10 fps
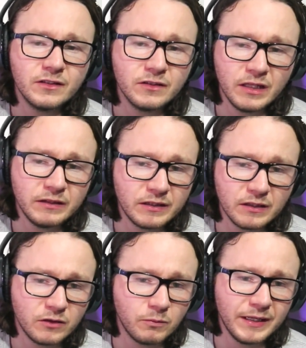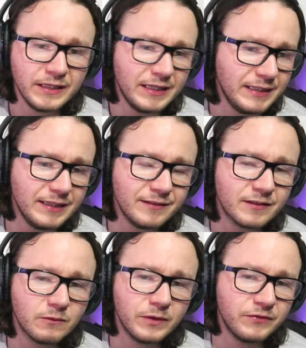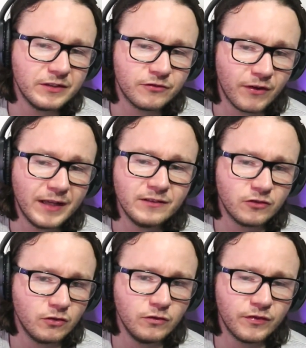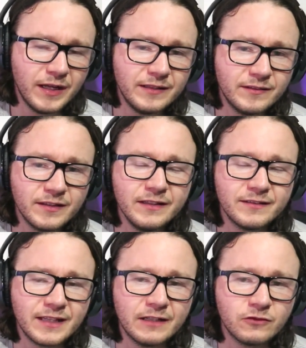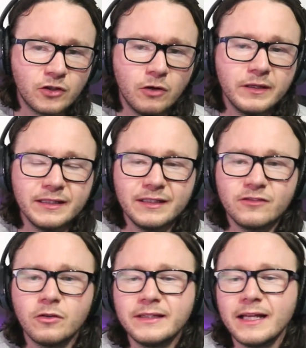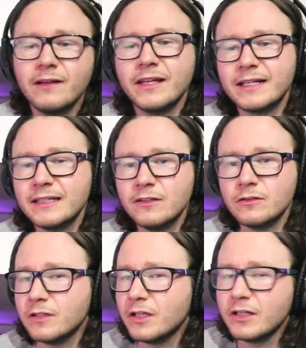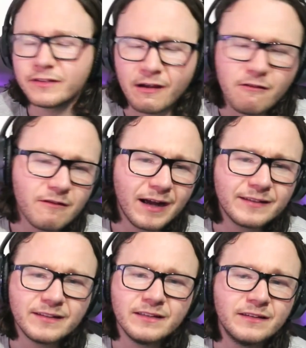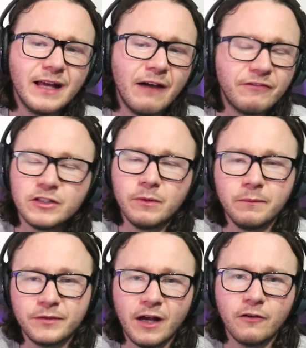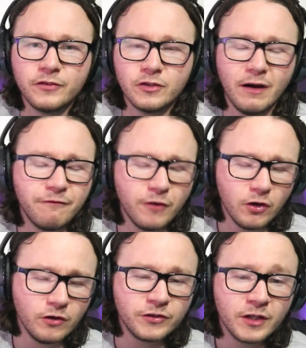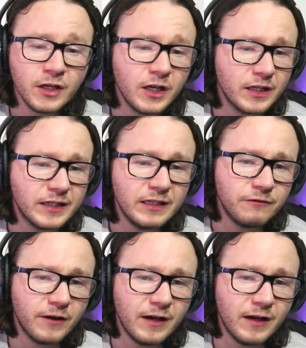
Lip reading: in the way he is with his friends, new friends, is kind of going. He's going down like a little terrorizing avenue himself. You know, at first they've